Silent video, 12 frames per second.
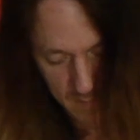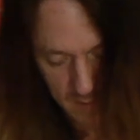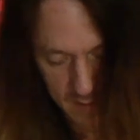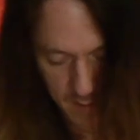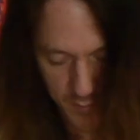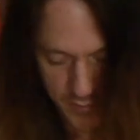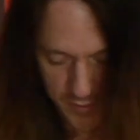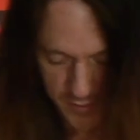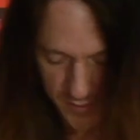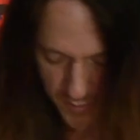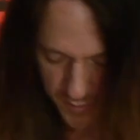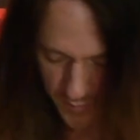Kind of push
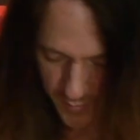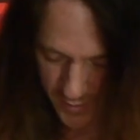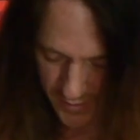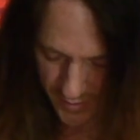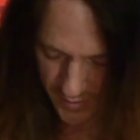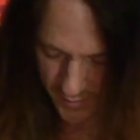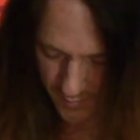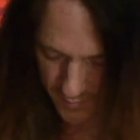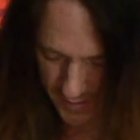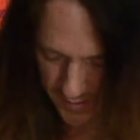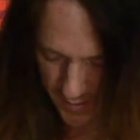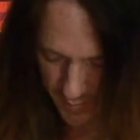it through. Make sure you don't
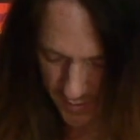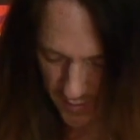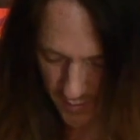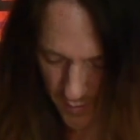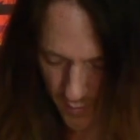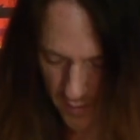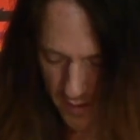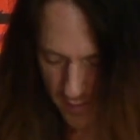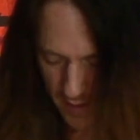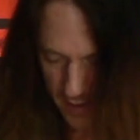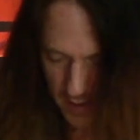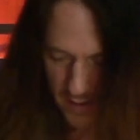mess up any of your
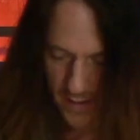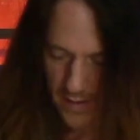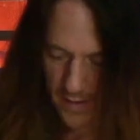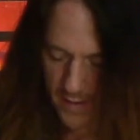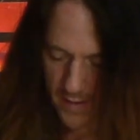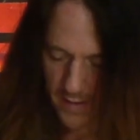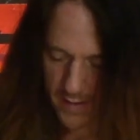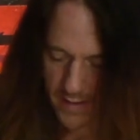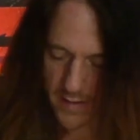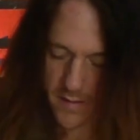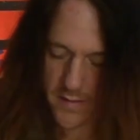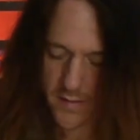wiring.
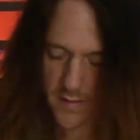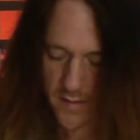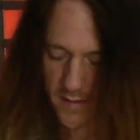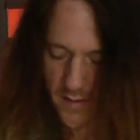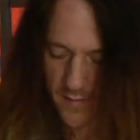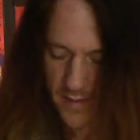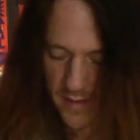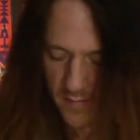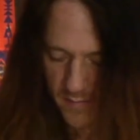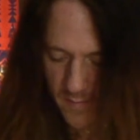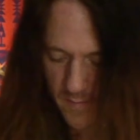Turn it around.